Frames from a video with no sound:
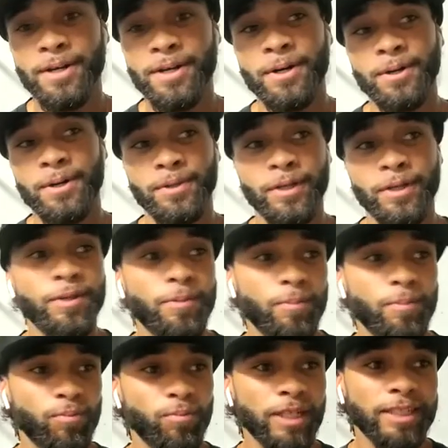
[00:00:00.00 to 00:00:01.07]
are they're the
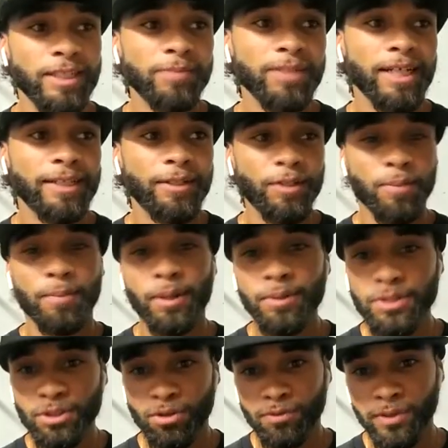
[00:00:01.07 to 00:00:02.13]
it seems like they're the
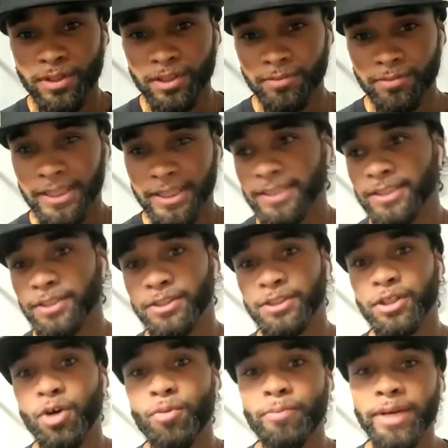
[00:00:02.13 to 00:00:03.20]
most overlooked because there's
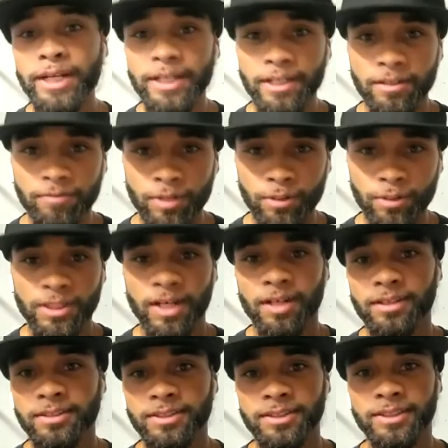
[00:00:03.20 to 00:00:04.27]
so many of those
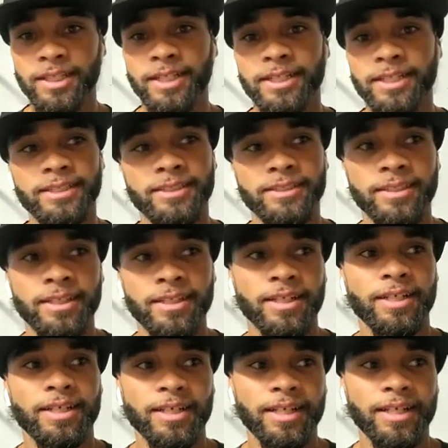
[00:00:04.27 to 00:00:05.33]
colleges that it's
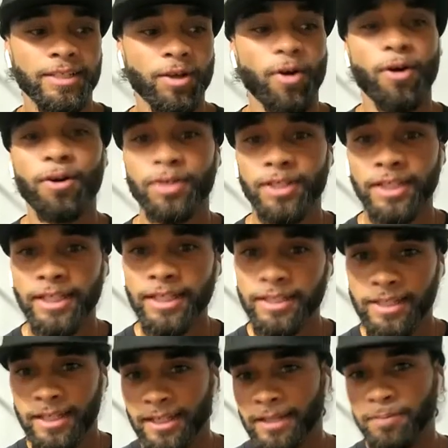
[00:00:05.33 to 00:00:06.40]
it's hard to get
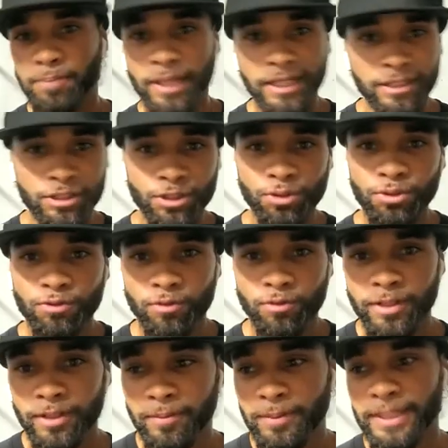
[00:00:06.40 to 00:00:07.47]
and pick and choose from
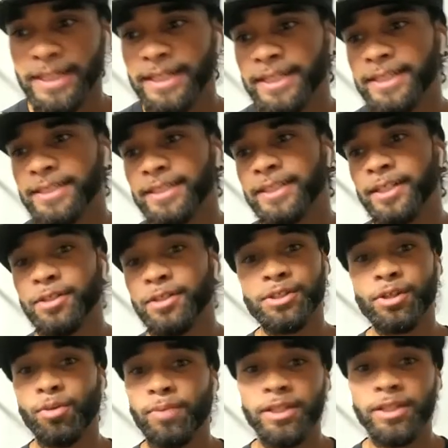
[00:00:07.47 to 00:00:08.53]
them. And it, there's
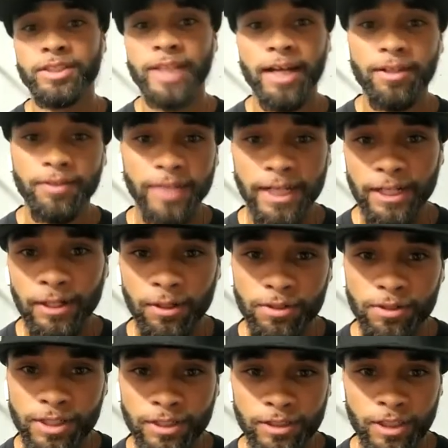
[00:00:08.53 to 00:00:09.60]
so much talent that goes
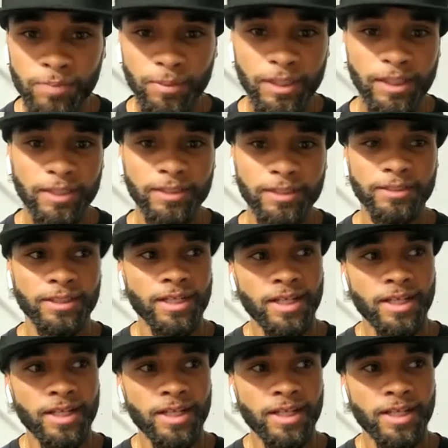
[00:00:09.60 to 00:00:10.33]
yep. there just because,